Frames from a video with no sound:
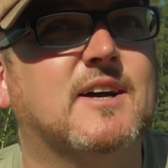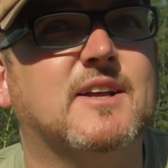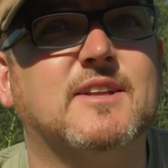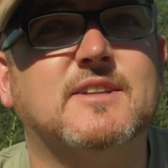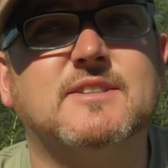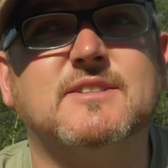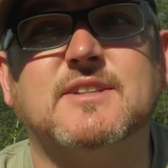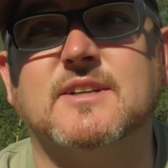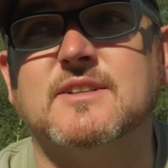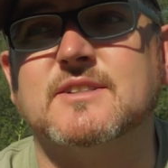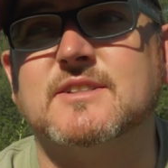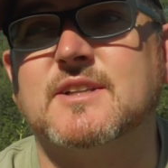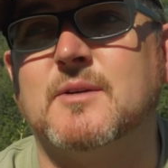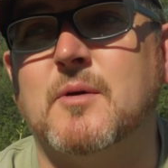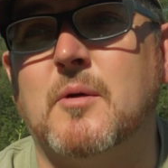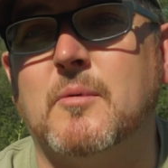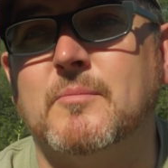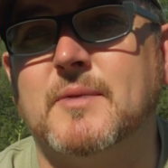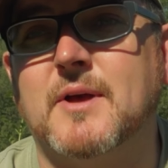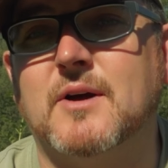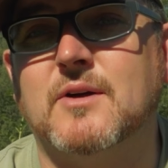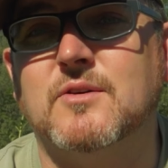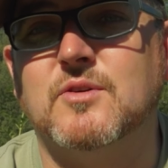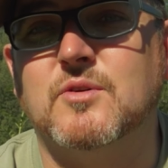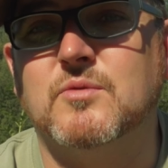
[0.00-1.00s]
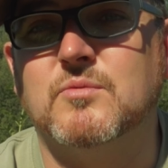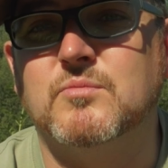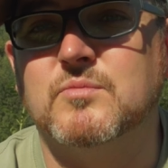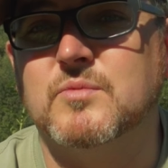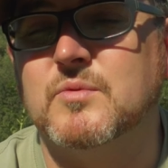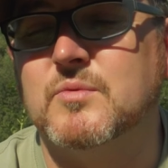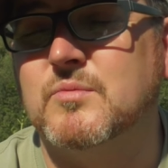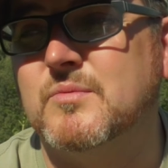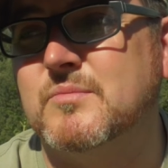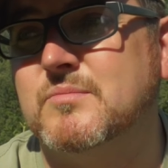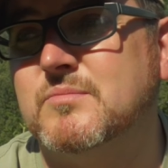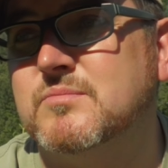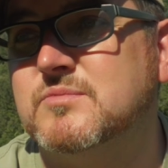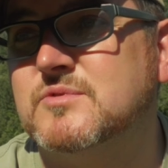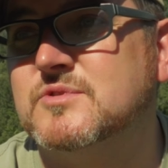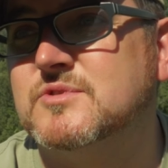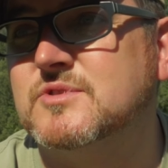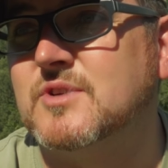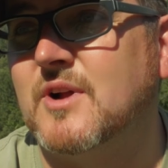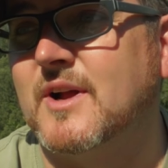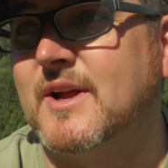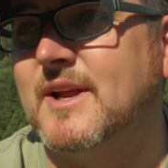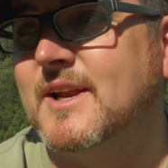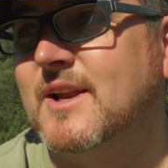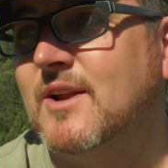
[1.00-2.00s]
Sun's come up now, we'll
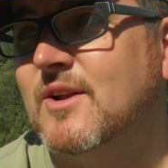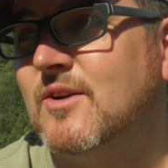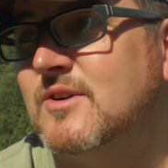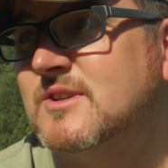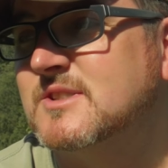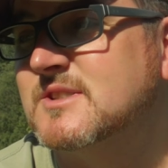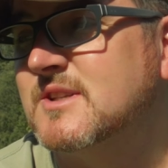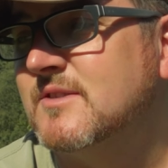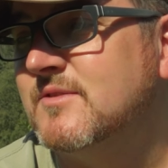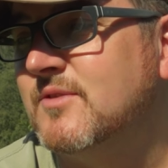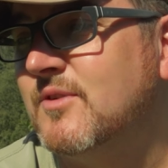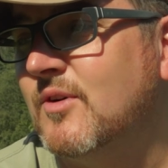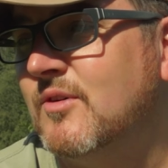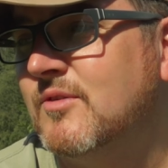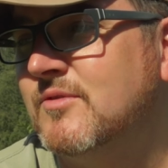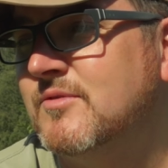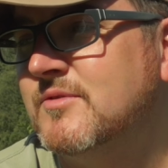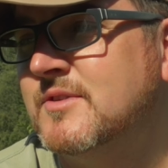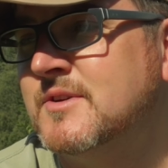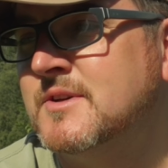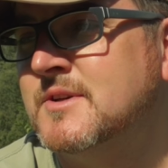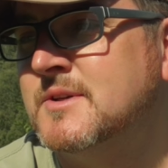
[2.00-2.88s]
try and lot of stuff off.